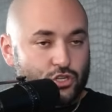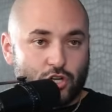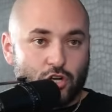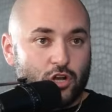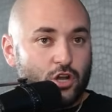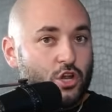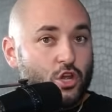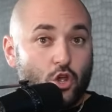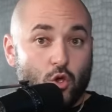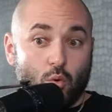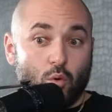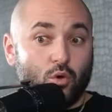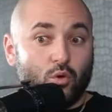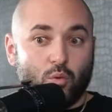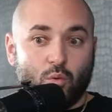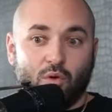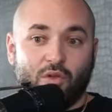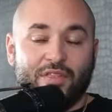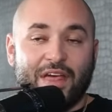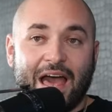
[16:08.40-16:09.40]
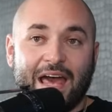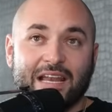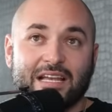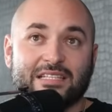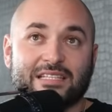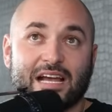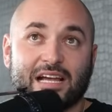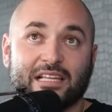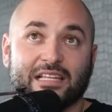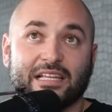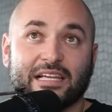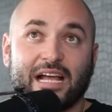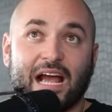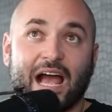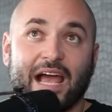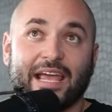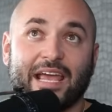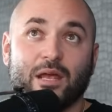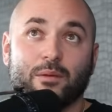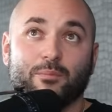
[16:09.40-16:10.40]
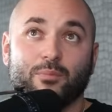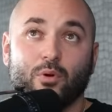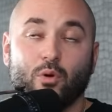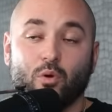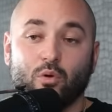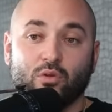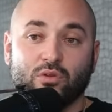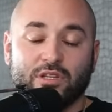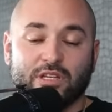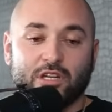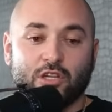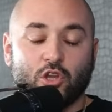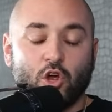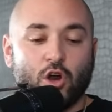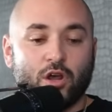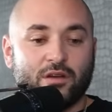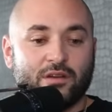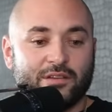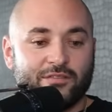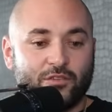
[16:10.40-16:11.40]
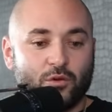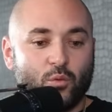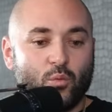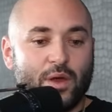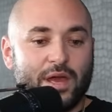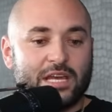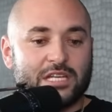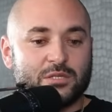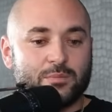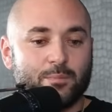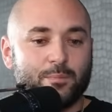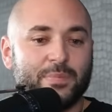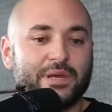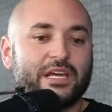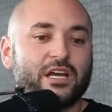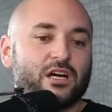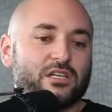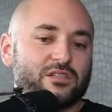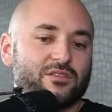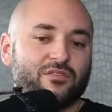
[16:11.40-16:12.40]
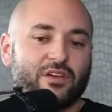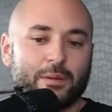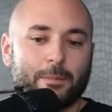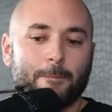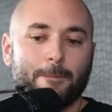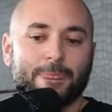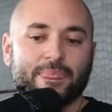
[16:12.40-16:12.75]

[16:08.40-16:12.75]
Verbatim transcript: sure. Yeah. Well, that exactly. Like I get pulled in a lot of different ways because of